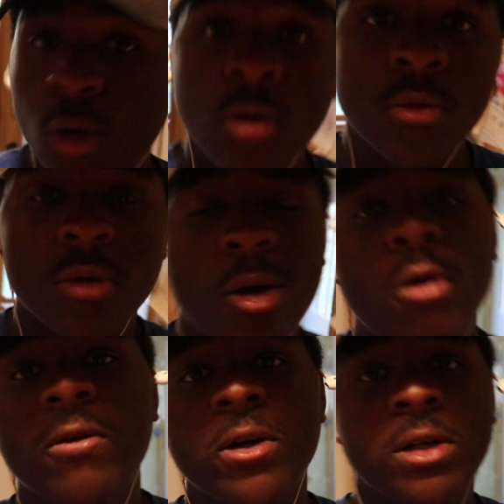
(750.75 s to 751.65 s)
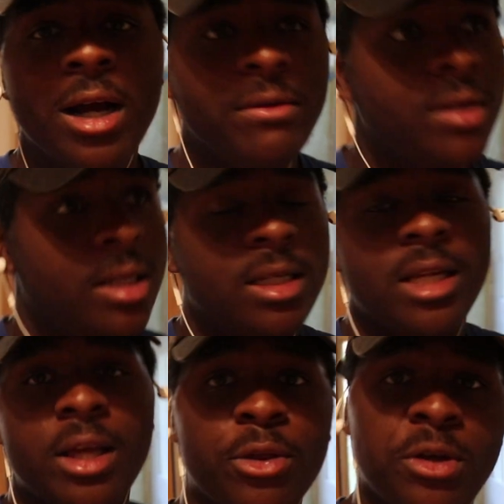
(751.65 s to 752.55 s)
go run over, I've said this
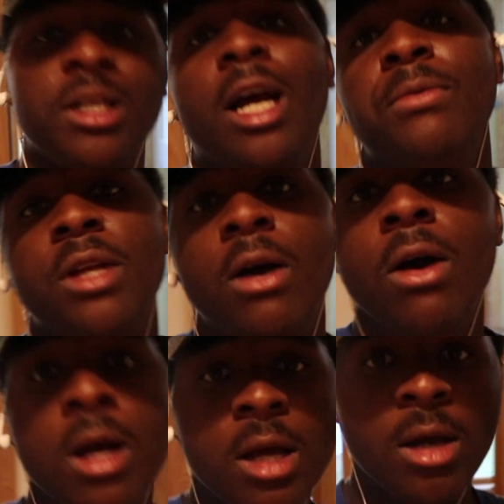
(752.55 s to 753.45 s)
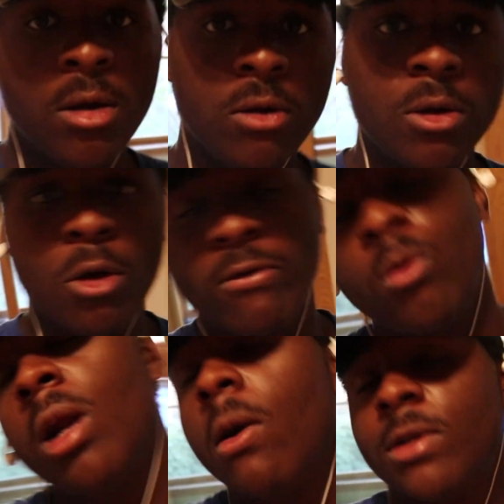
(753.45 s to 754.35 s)
like 3 times now, run over
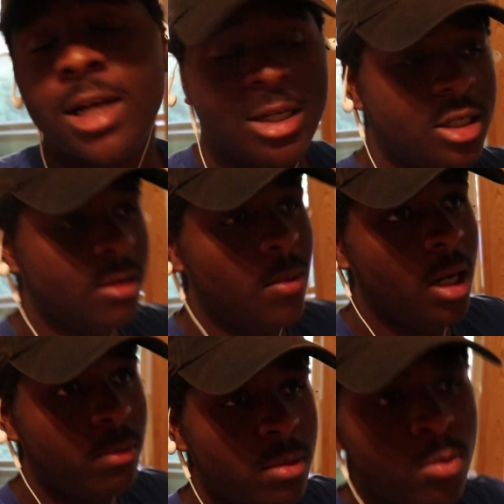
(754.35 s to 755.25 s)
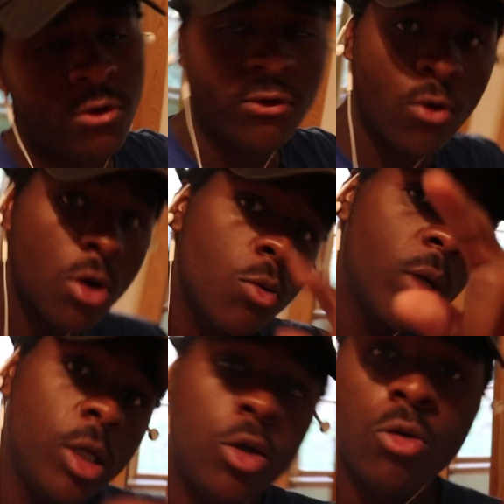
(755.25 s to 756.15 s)
what I was catching them on, but before
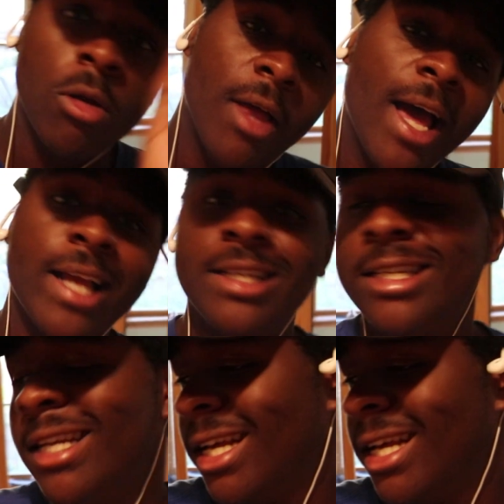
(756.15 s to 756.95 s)
we do that,